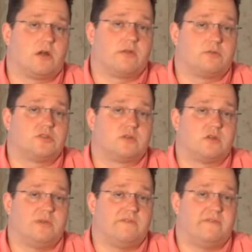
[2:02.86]
are those are going
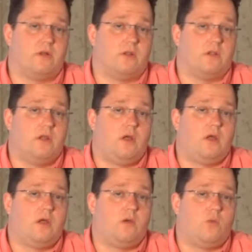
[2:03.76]
to be full
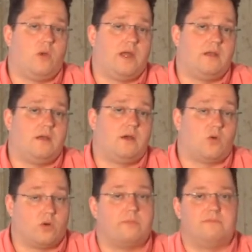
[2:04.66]
when
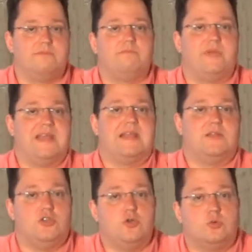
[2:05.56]
or being
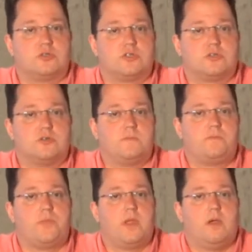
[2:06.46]
in use
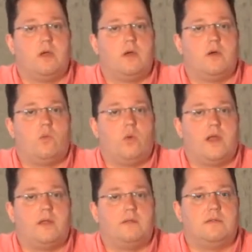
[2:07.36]

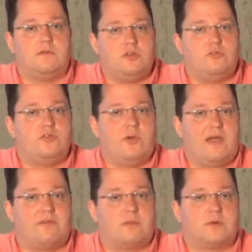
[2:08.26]
when you do
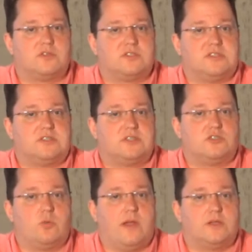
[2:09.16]
have an emergency
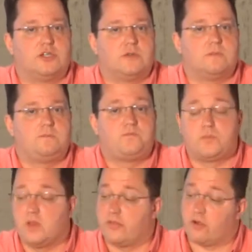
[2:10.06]
situation.
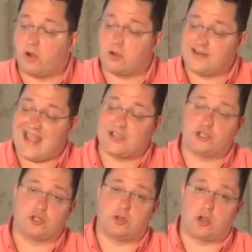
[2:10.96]
There are
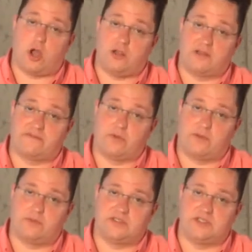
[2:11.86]
national calling
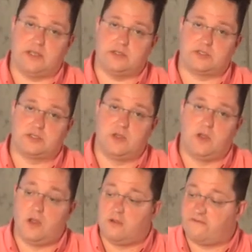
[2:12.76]
frequencies
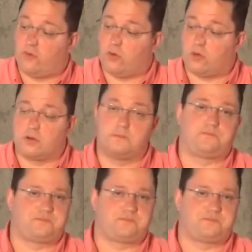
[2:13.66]
for